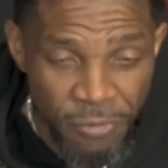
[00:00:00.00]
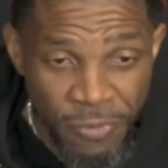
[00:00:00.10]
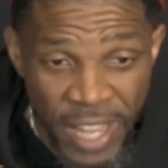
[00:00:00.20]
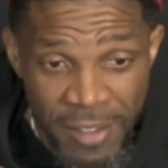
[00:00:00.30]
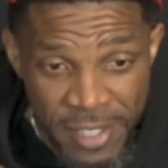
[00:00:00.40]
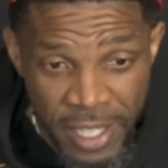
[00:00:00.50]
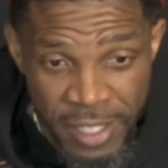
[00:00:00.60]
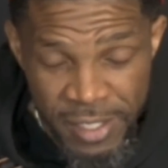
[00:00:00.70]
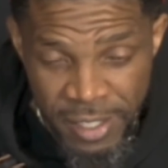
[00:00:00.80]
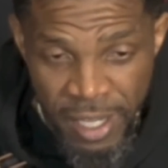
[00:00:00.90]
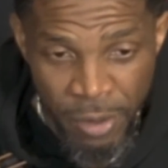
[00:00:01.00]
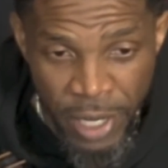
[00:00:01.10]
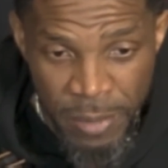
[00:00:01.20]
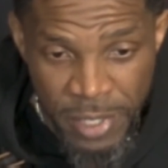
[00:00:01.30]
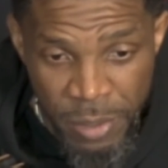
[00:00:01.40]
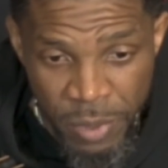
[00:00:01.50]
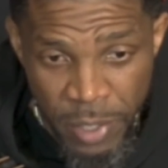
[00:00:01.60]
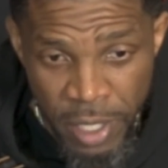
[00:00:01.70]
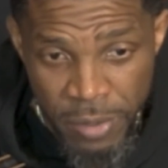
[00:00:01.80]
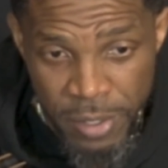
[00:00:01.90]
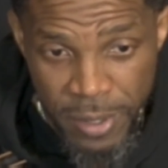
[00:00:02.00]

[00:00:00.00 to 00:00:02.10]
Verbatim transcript: five seconds and I grab 10 rebounds.